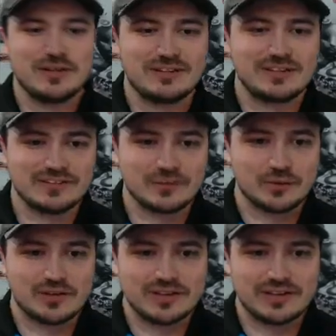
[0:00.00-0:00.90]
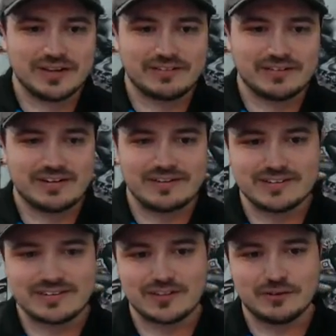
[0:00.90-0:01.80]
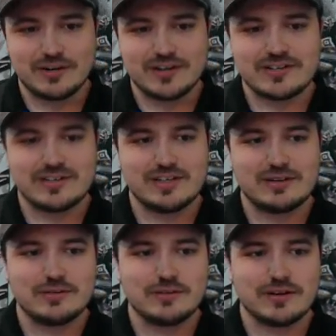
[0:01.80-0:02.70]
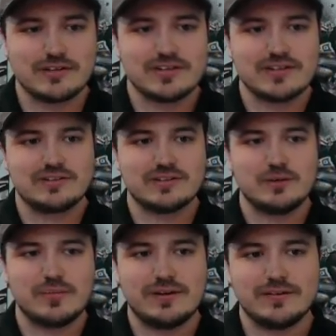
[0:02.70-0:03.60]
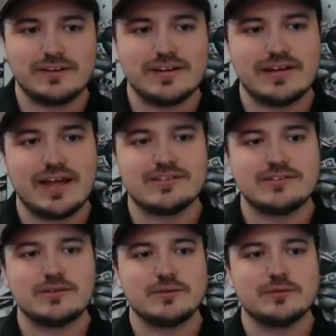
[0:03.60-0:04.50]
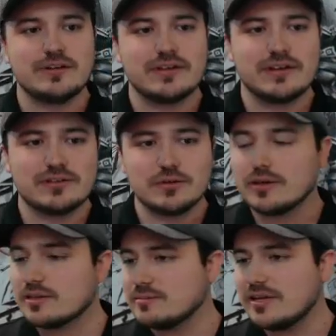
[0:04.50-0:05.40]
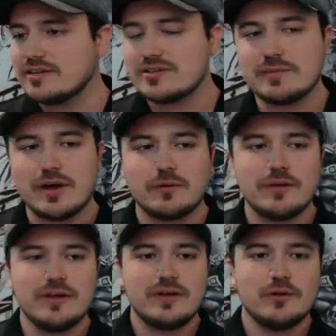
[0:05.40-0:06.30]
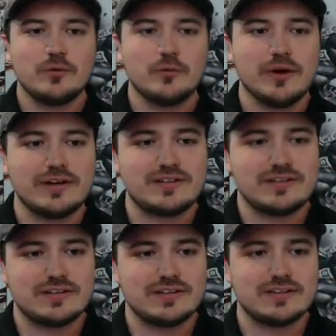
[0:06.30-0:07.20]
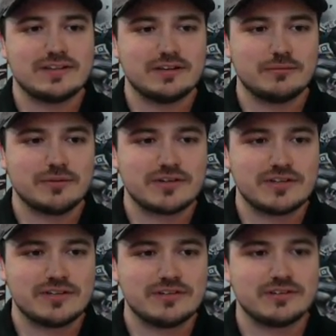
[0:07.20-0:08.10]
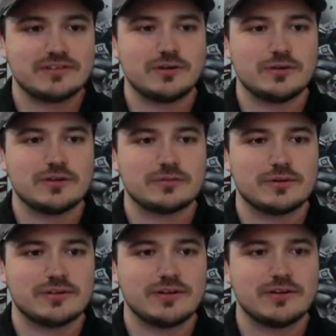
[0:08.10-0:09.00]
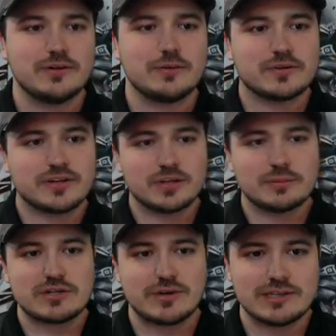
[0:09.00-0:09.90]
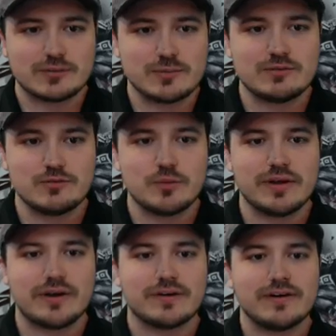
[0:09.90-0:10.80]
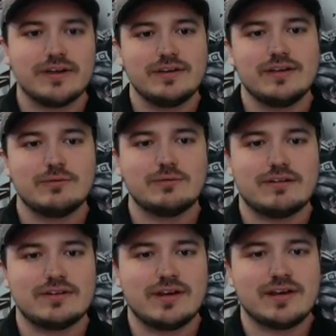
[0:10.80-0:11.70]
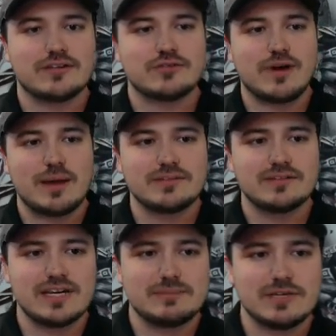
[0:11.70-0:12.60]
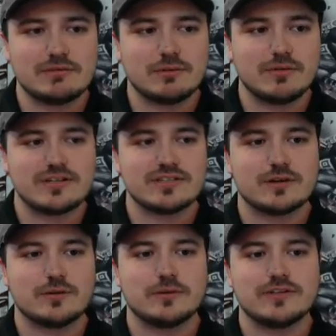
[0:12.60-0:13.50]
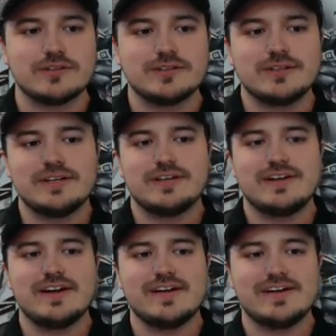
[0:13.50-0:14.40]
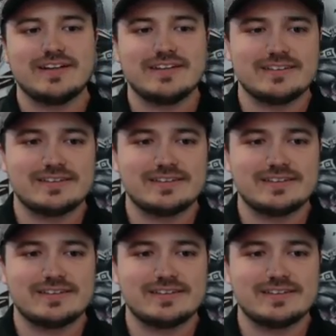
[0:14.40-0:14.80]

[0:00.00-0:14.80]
this little area here that says Guild Rush, and then when you talk to this banner, it asks you, gives you a little explanation about what the Guild Rush is. And so this one will tell you you'll be transformed into a bear, and you'll have to dodge traps and enemies while rushing the course. And